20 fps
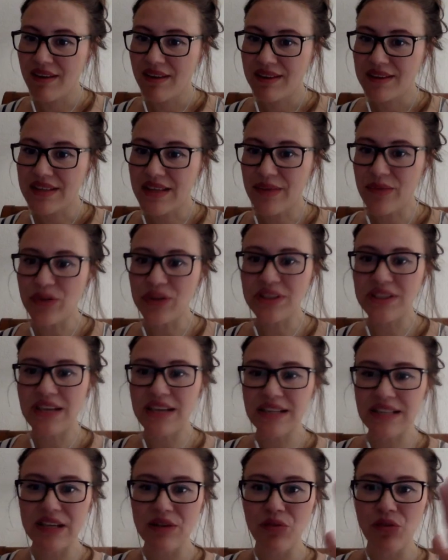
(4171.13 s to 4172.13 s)
Someone is
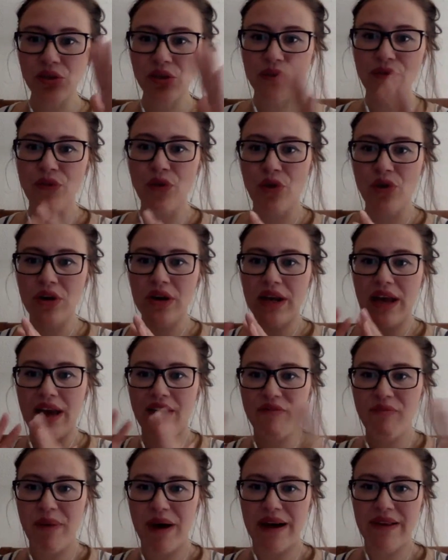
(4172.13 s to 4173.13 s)
asking, what if you only
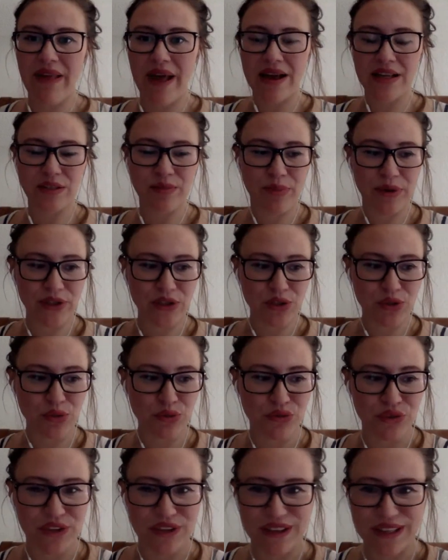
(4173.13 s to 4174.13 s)
have bad aspects to
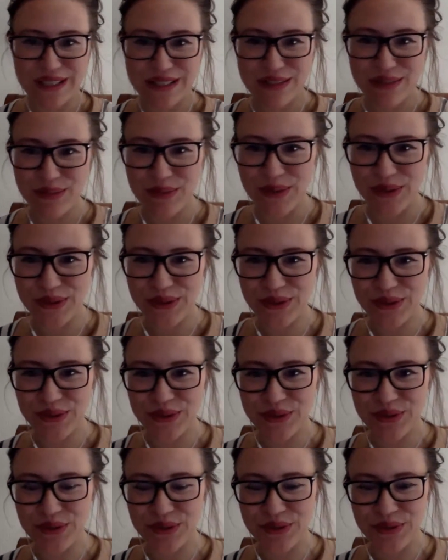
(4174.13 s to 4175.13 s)
Venus? What do you
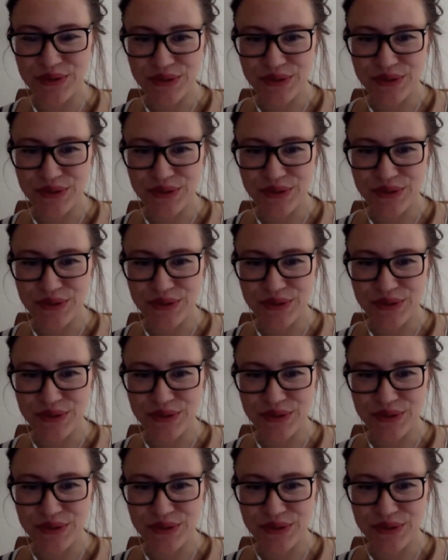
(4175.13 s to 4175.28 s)
do?